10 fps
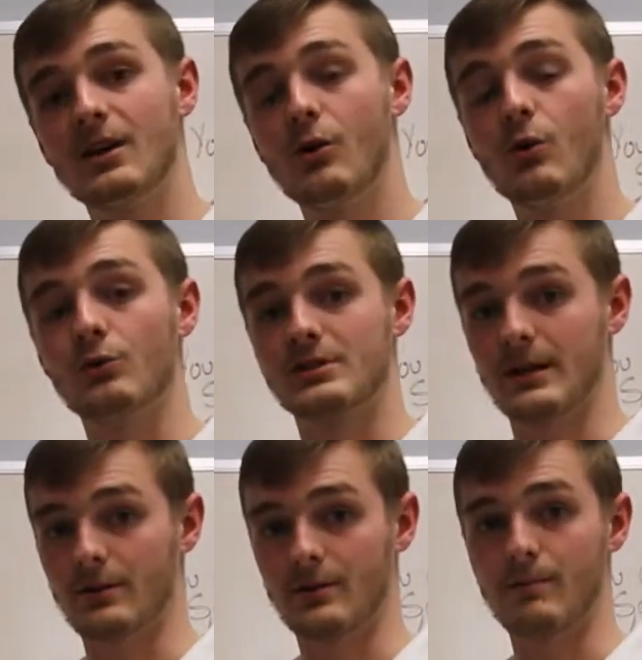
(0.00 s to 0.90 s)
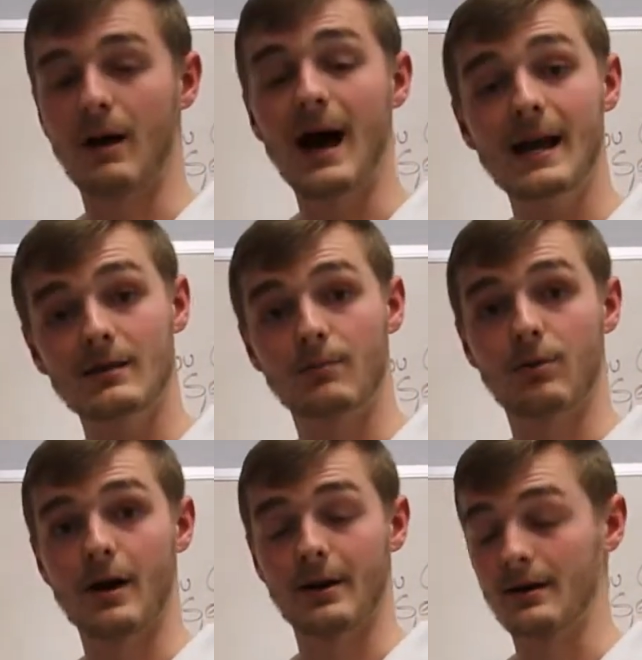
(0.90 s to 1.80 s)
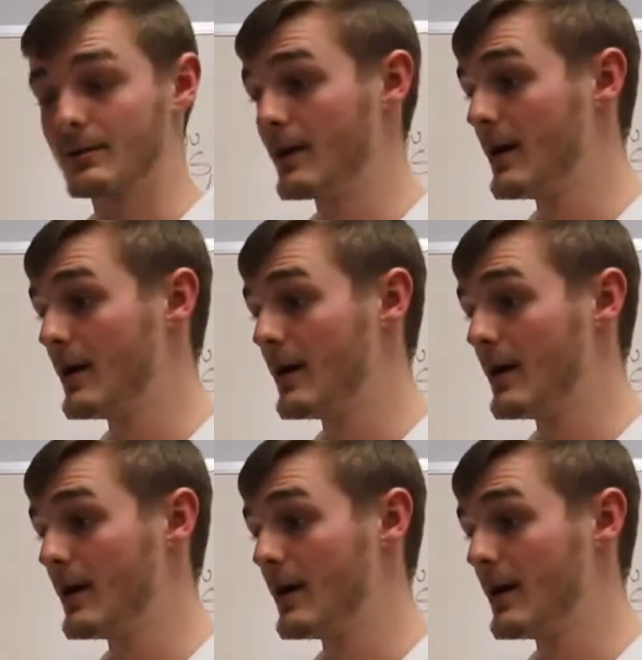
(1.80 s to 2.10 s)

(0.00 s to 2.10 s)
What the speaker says: a wholesaler, buying the product,